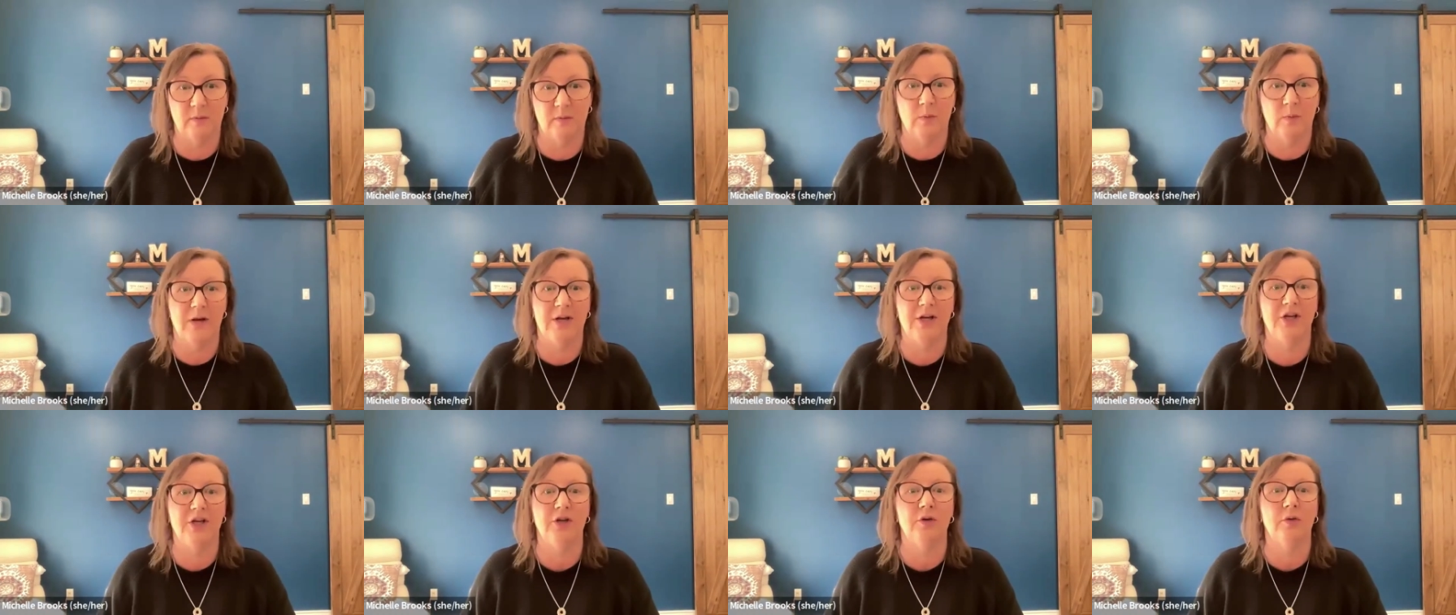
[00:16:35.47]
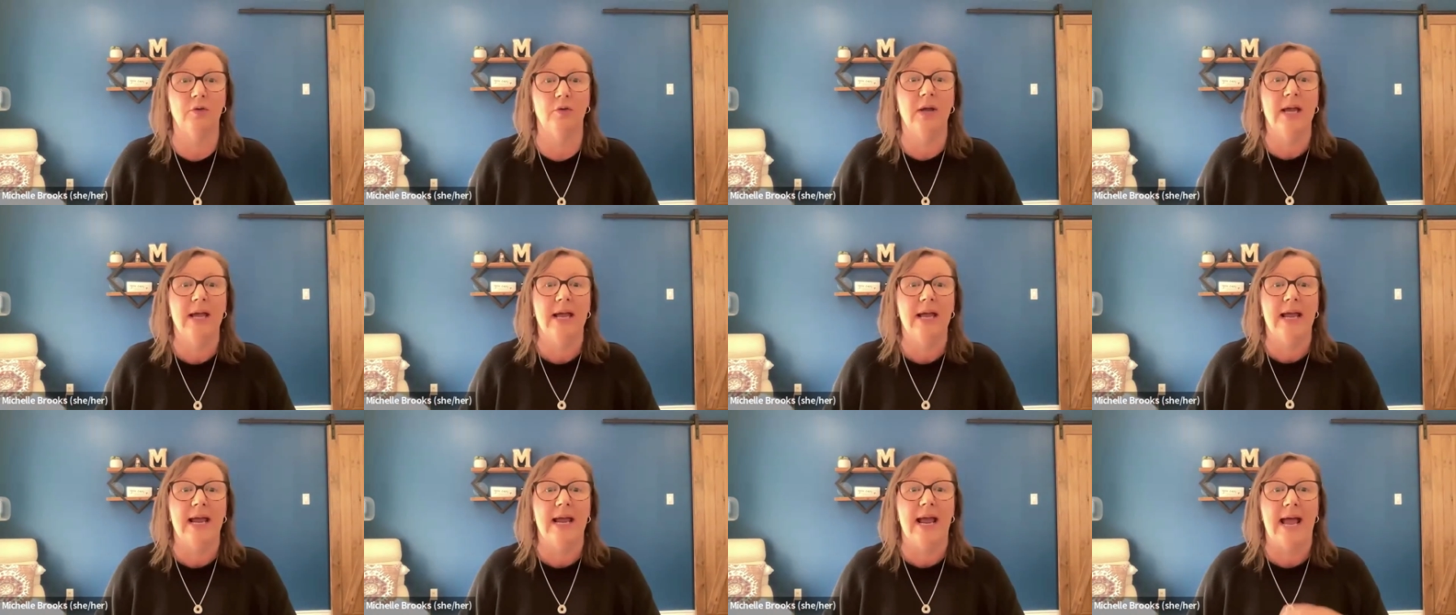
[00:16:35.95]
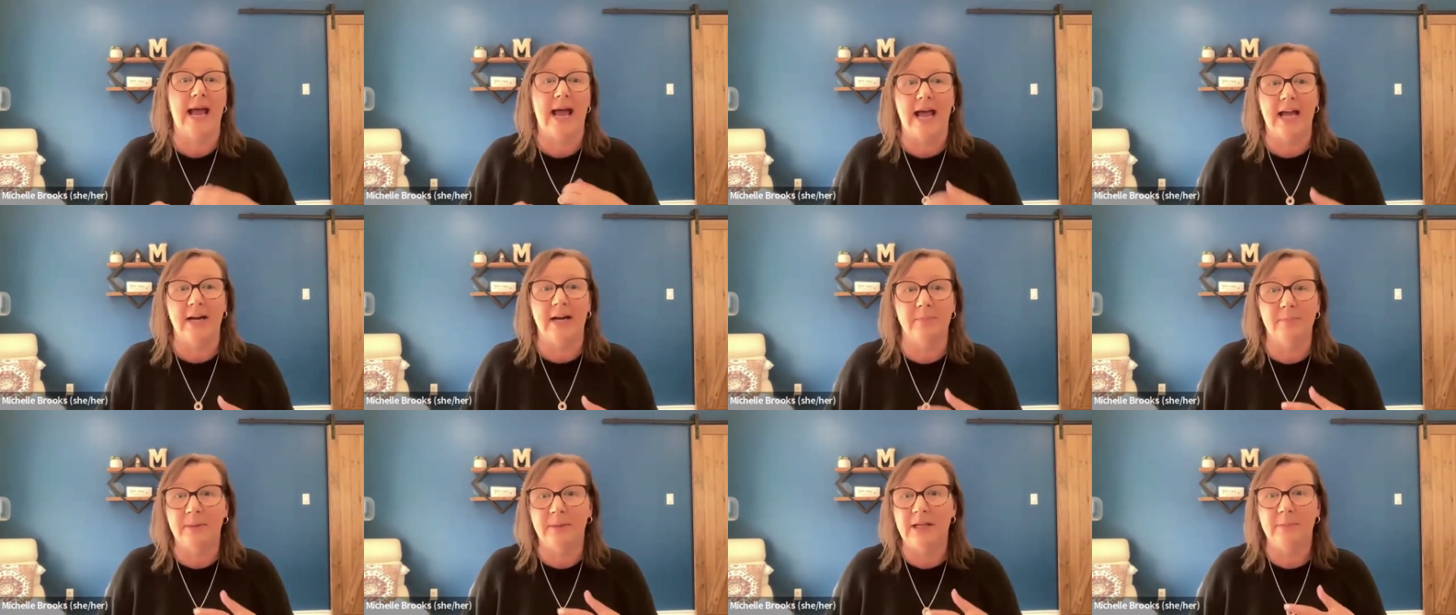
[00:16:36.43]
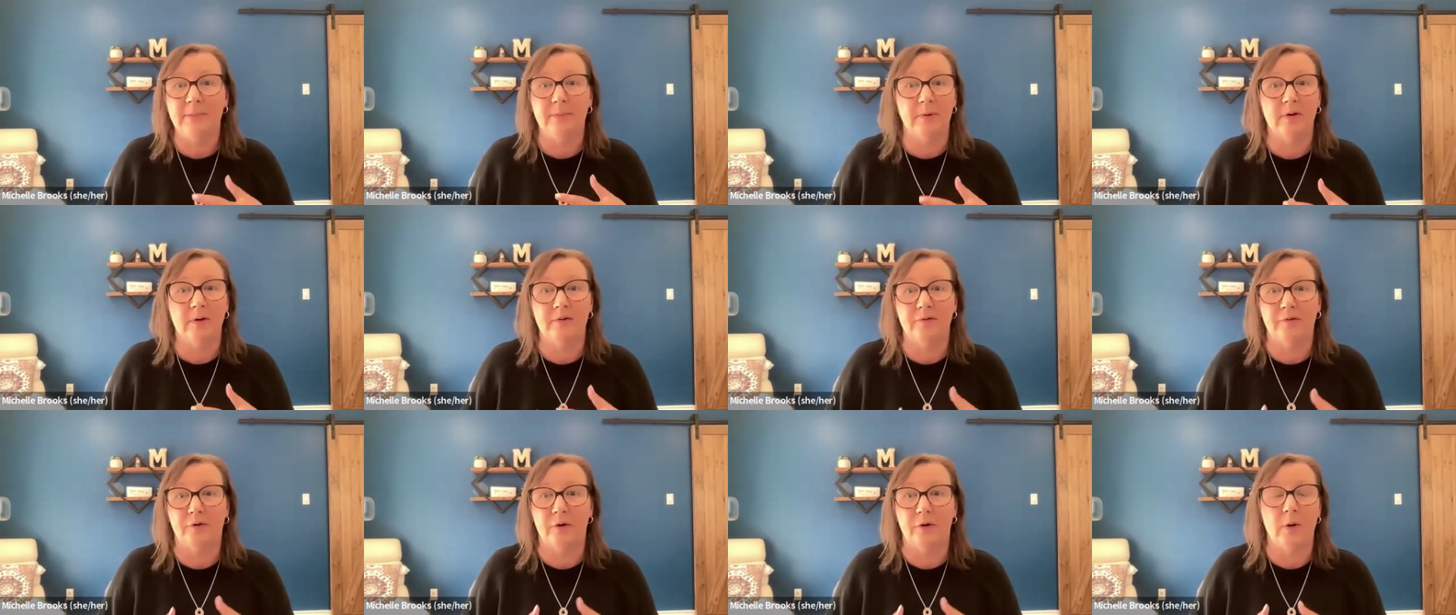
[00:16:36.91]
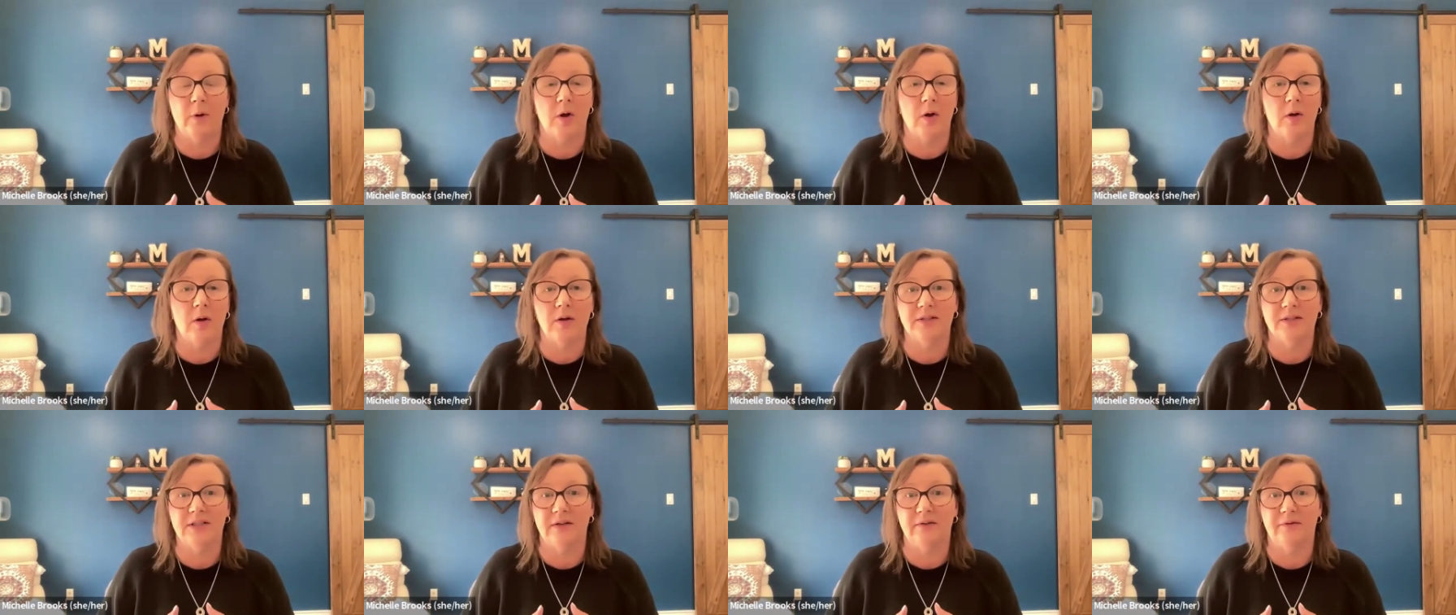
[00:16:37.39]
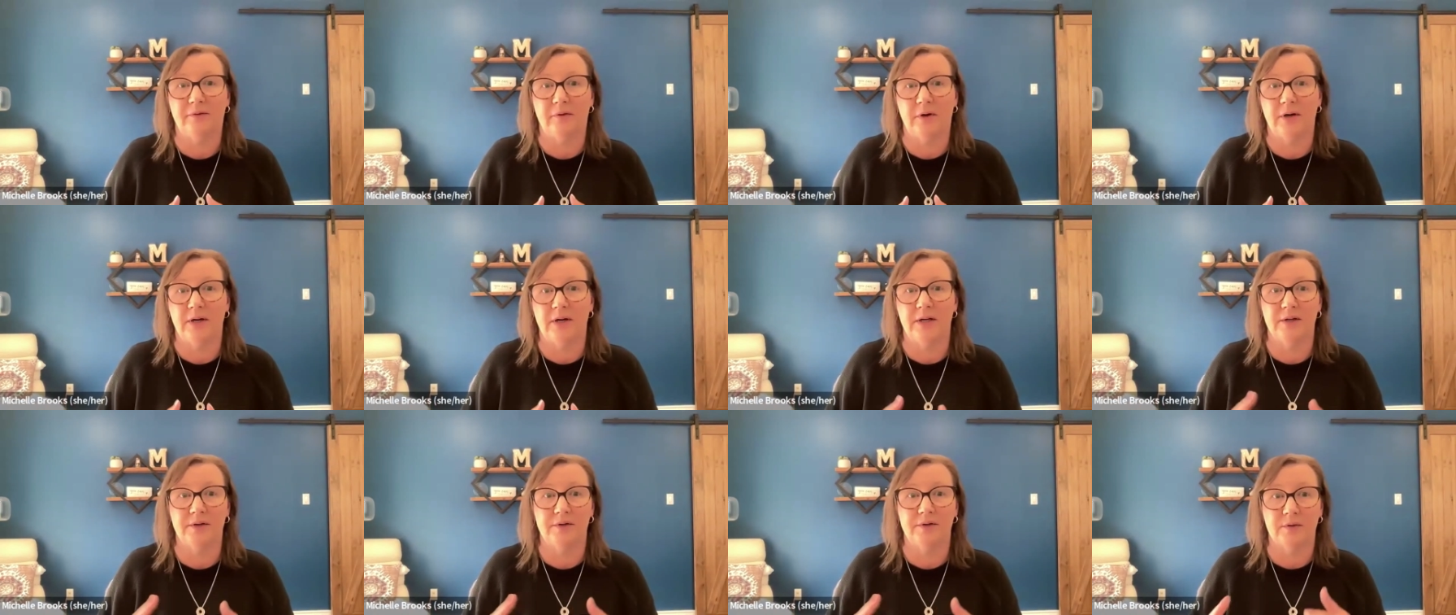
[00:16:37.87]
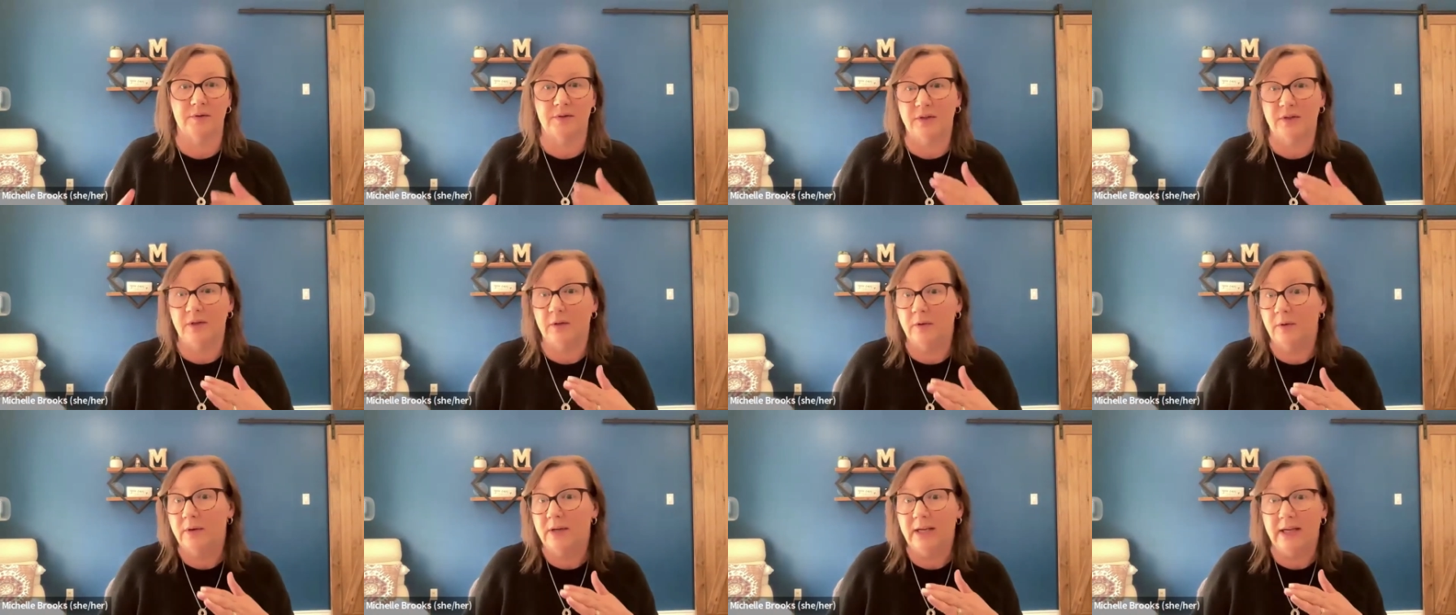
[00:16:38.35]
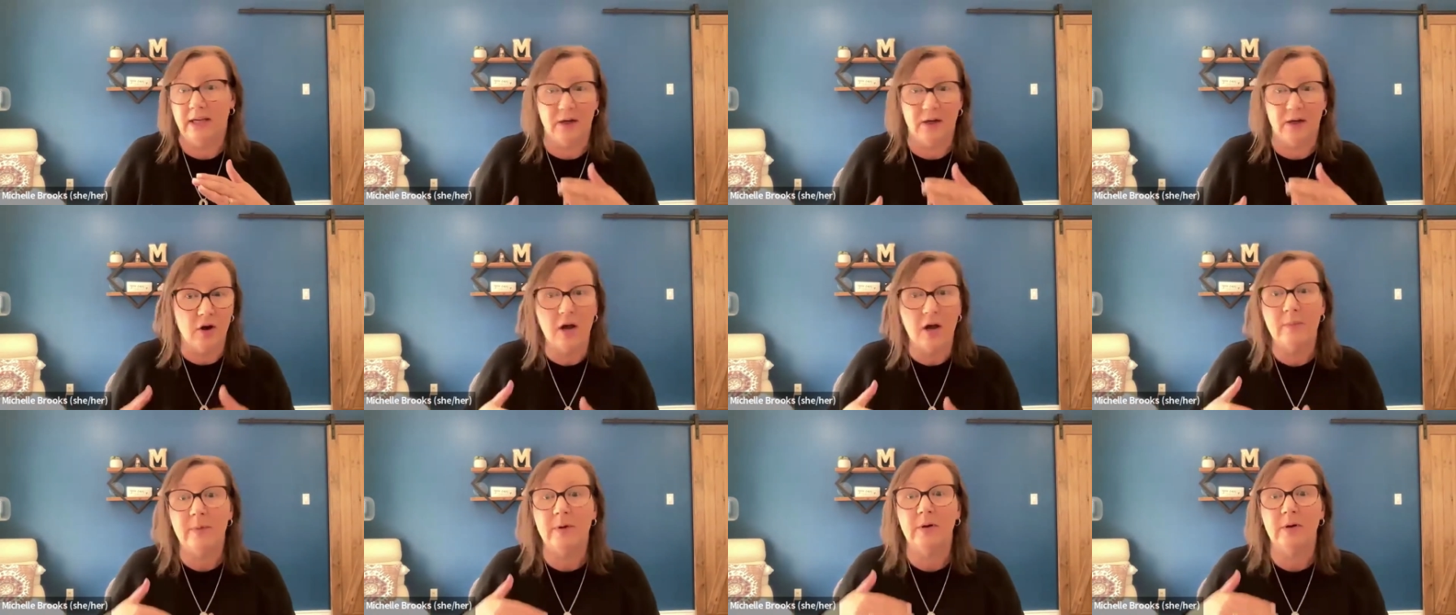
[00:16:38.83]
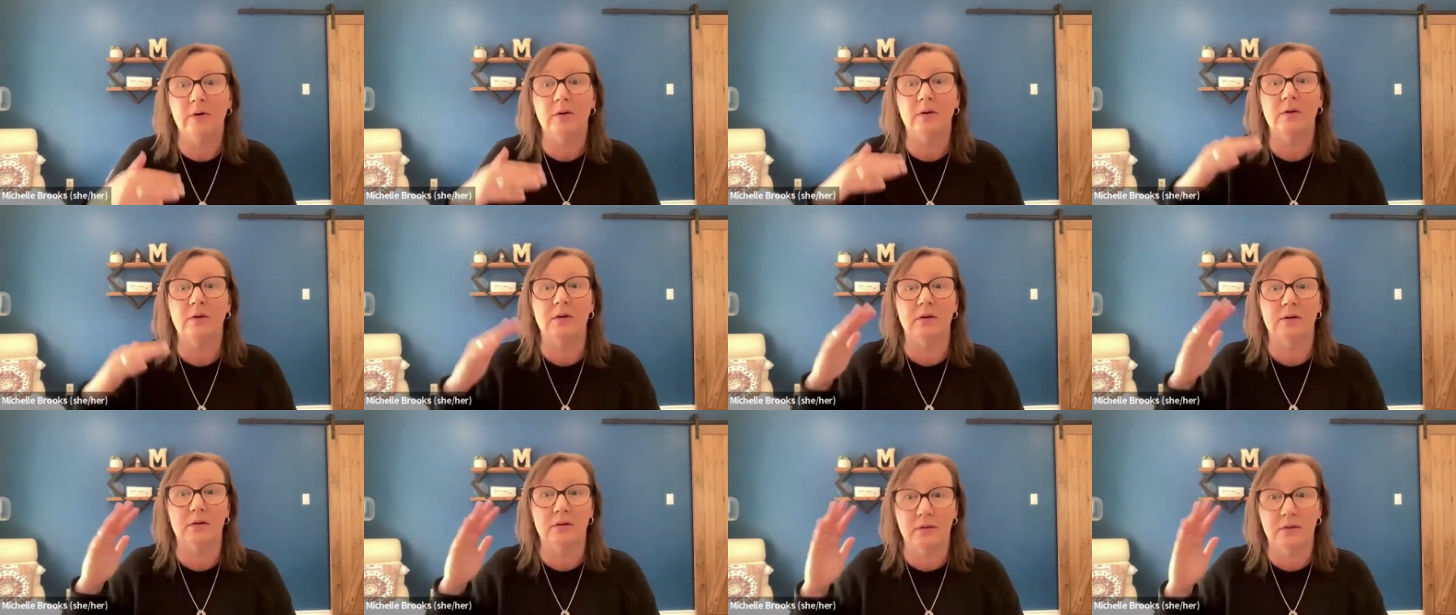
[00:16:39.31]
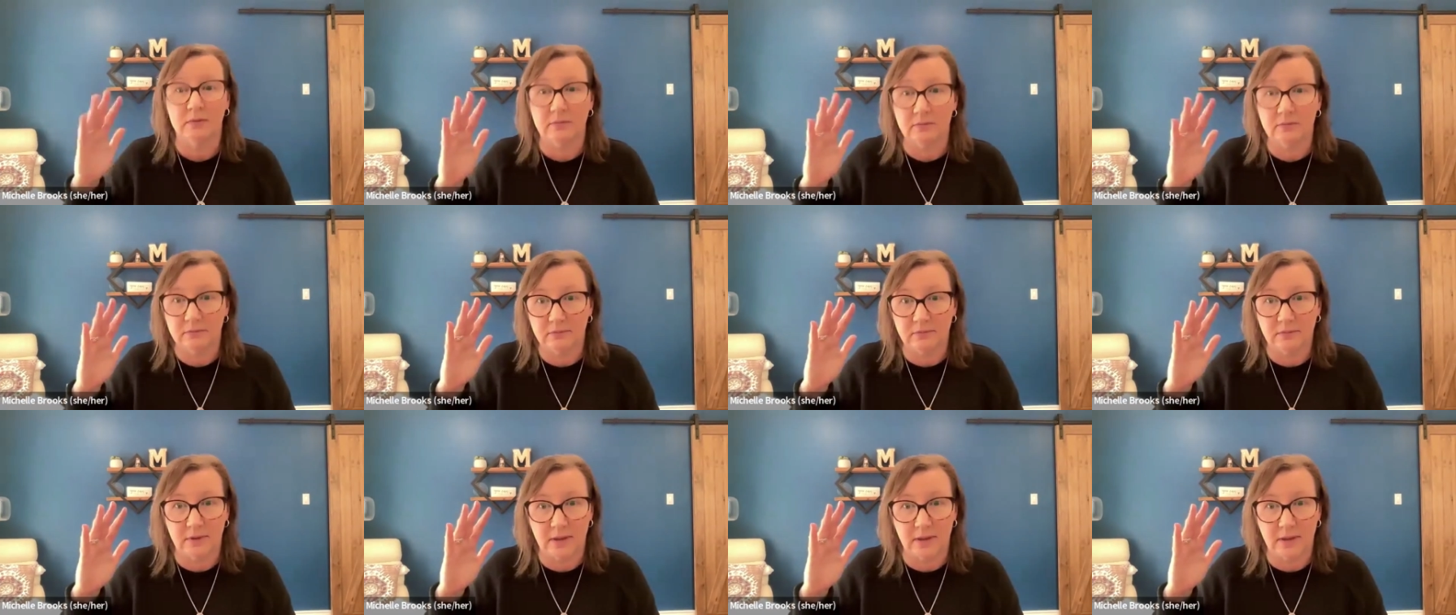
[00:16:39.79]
And when you add people from all different socioeconomical